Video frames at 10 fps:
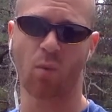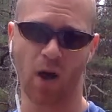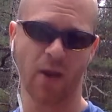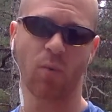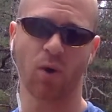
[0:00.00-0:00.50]

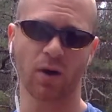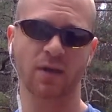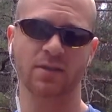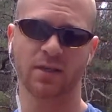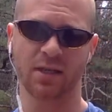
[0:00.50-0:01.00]
why it
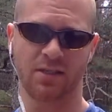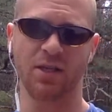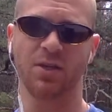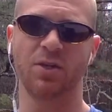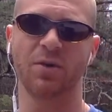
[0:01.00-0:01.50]
works and
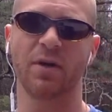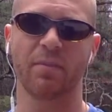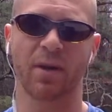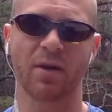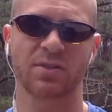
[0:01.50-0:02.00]
continue to do
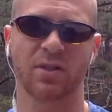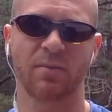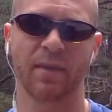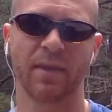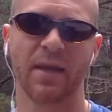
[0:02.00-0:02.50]
it, but also
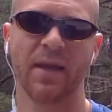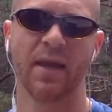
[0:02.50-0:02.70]
maybe